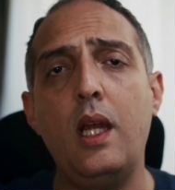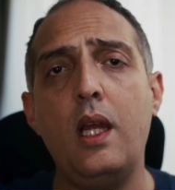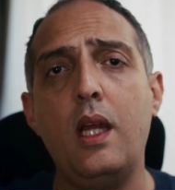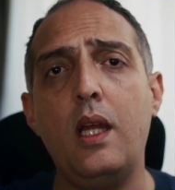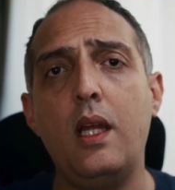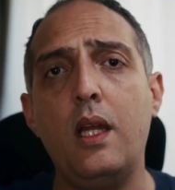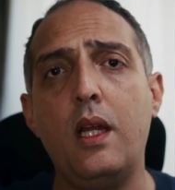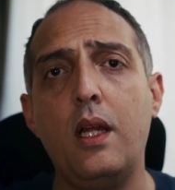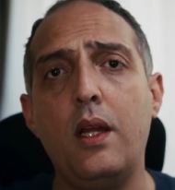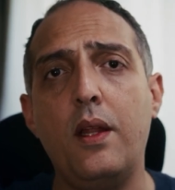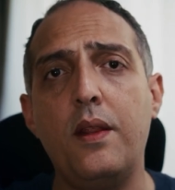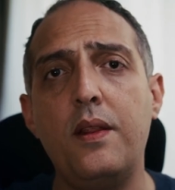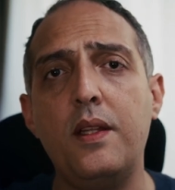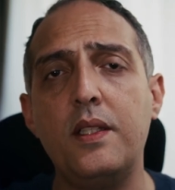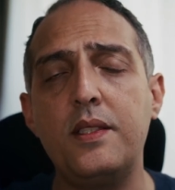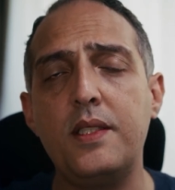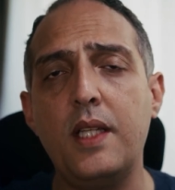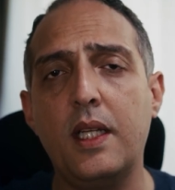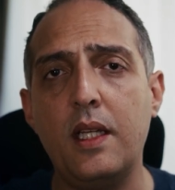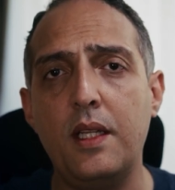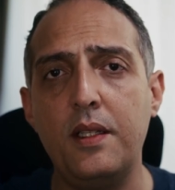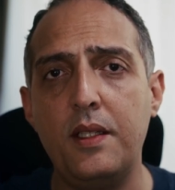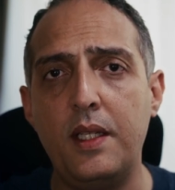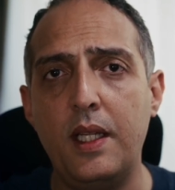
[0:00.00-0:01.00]
On the
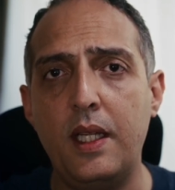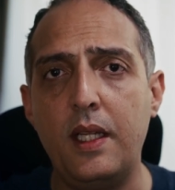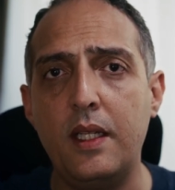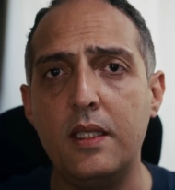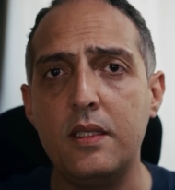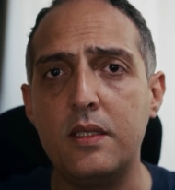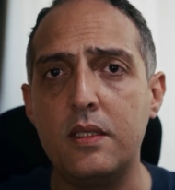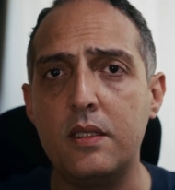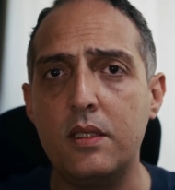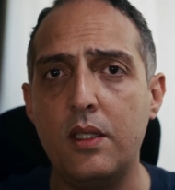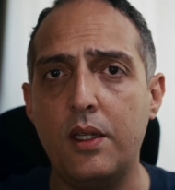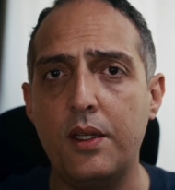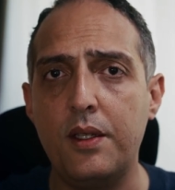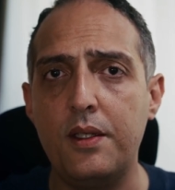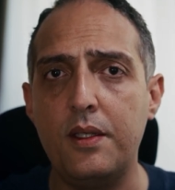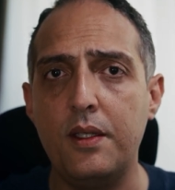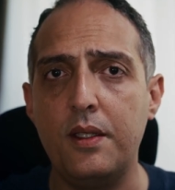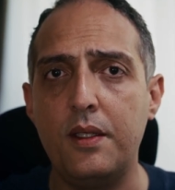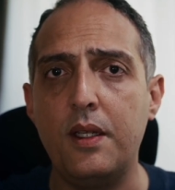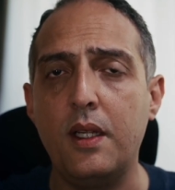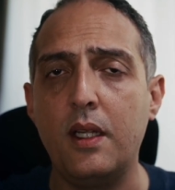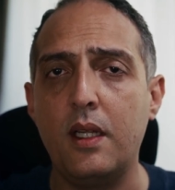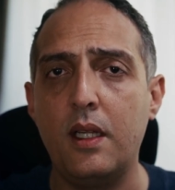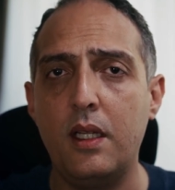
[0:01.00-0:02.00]
second day, he
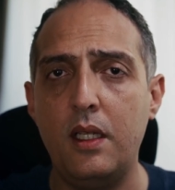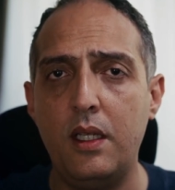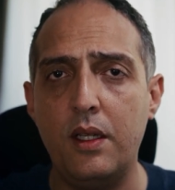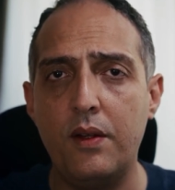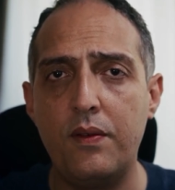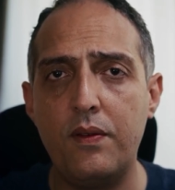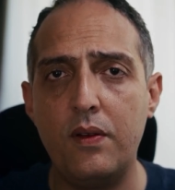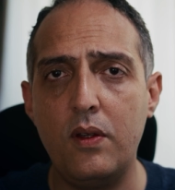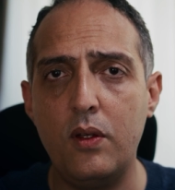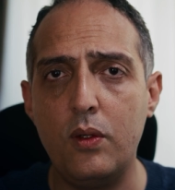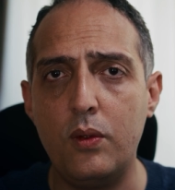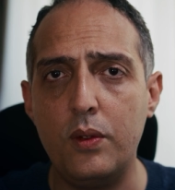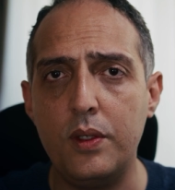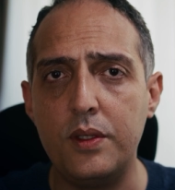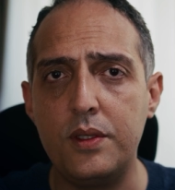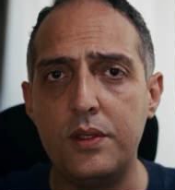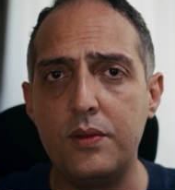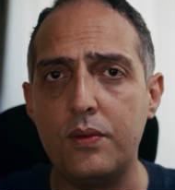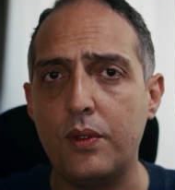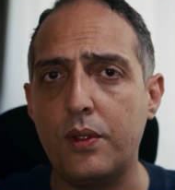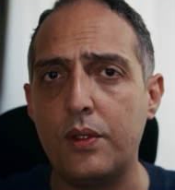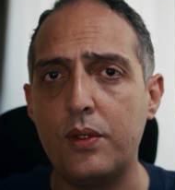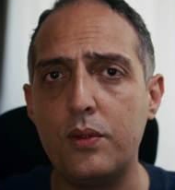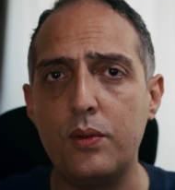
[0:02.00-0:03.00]
started clear fluids
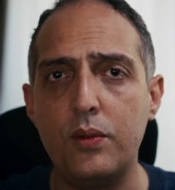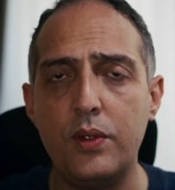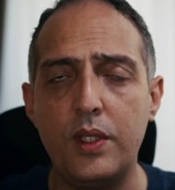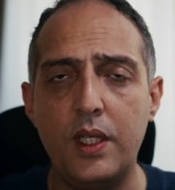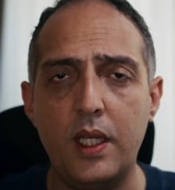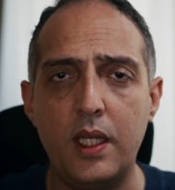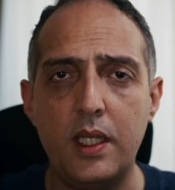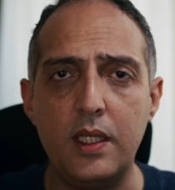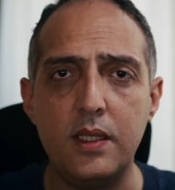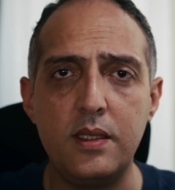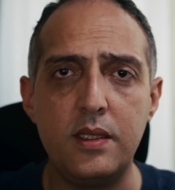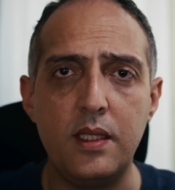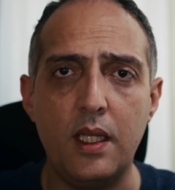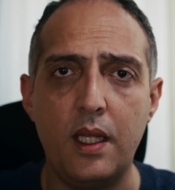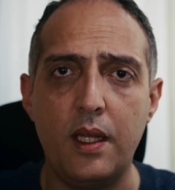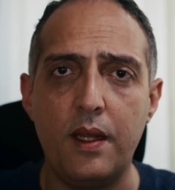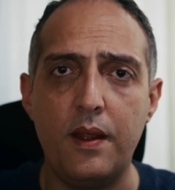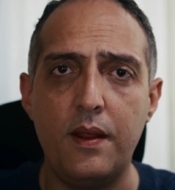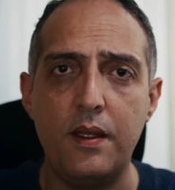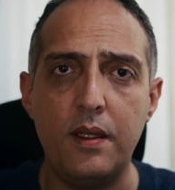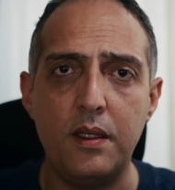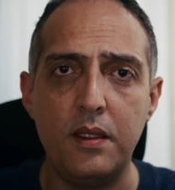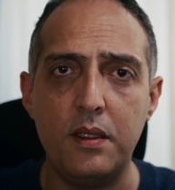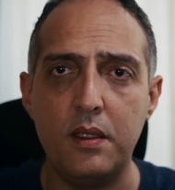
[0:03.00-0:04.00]
for 2 days
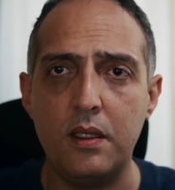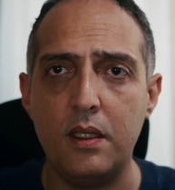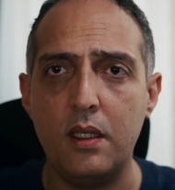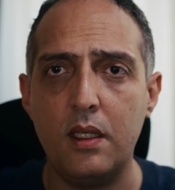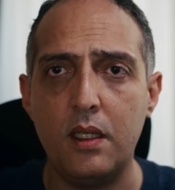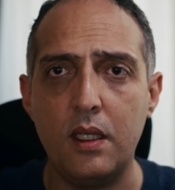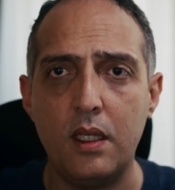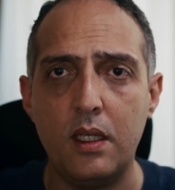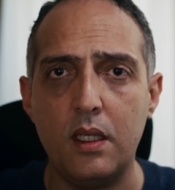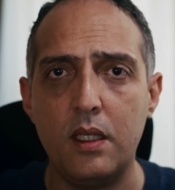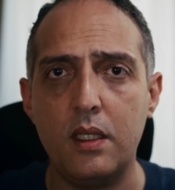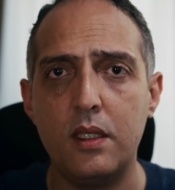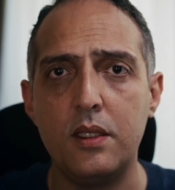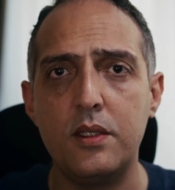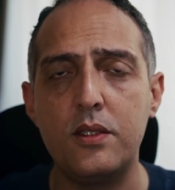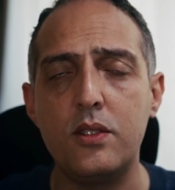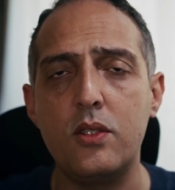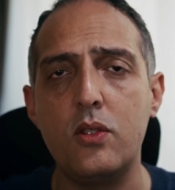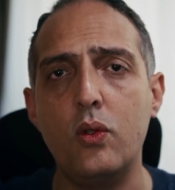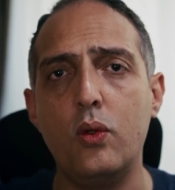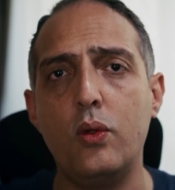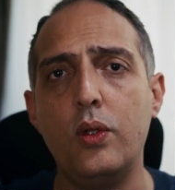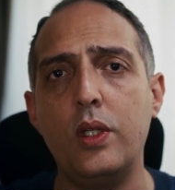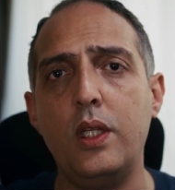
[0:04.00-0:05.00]
and then
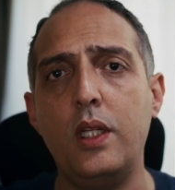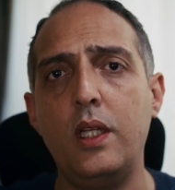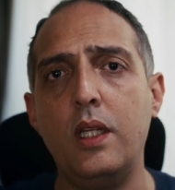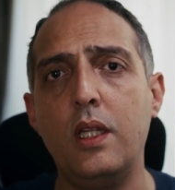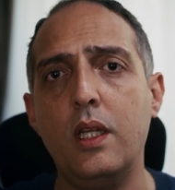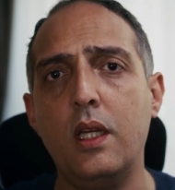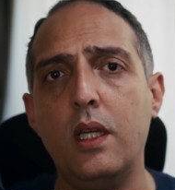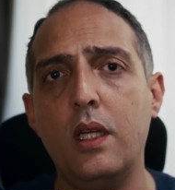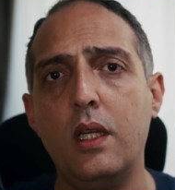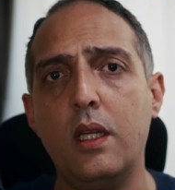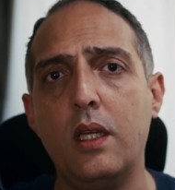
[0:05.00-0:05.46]
slowly